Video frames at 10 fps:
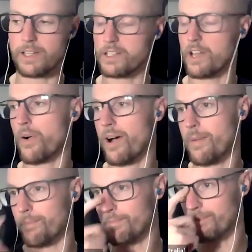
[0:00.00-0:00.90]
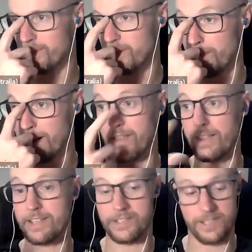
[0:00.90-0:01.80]
So many of
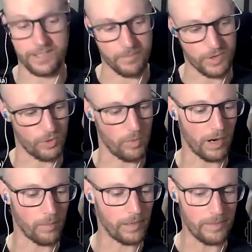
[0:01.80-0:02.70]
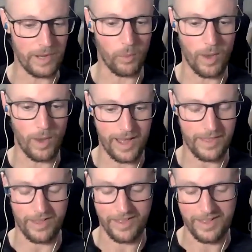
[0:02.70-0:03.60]
the listeners, I'm sure, will probably be
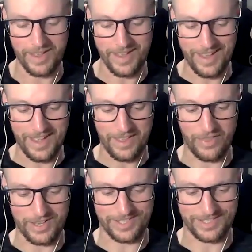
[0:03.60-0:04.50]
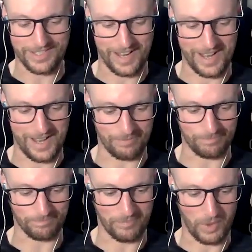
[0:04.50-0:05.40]
aware that this
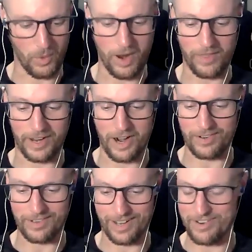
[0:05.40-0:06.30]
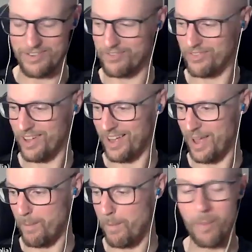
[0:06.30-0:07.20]
one of the current kind of
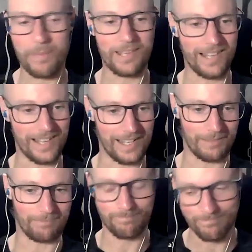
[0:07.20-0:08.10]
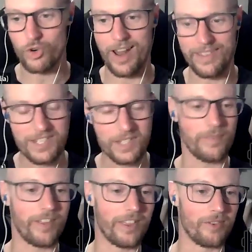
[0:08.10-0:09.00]
popular trends
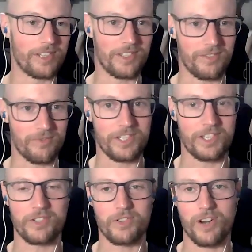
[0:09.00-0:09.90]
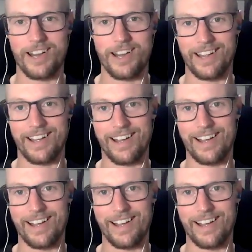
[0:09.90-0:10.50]
within the resistance training